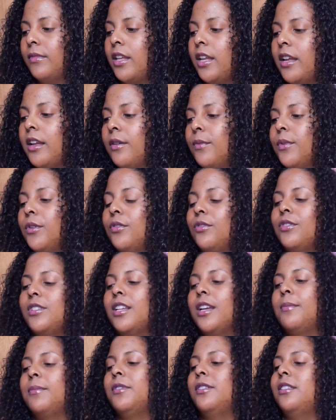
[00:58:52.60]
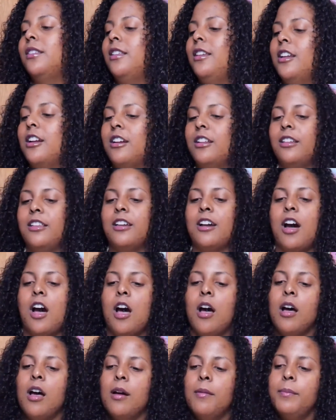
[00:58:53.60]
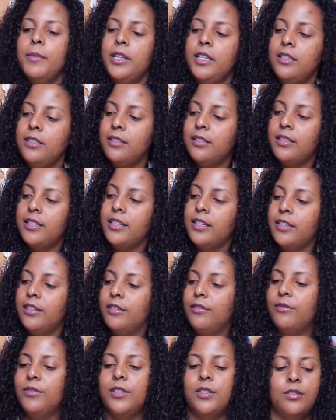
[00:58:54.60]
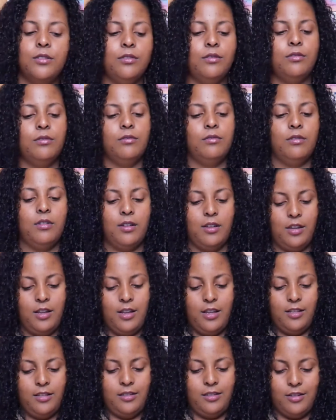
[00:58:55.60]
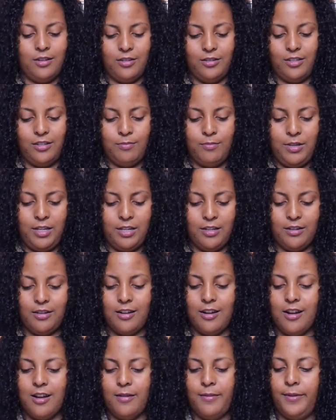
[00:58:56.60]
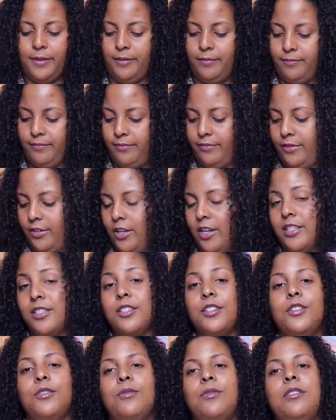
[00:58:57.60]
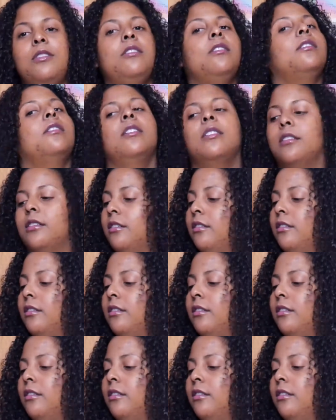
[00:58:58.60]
Yeah, we're gonna tap into the uncommon tarot. Talk to me, uncommon. You guys are unique.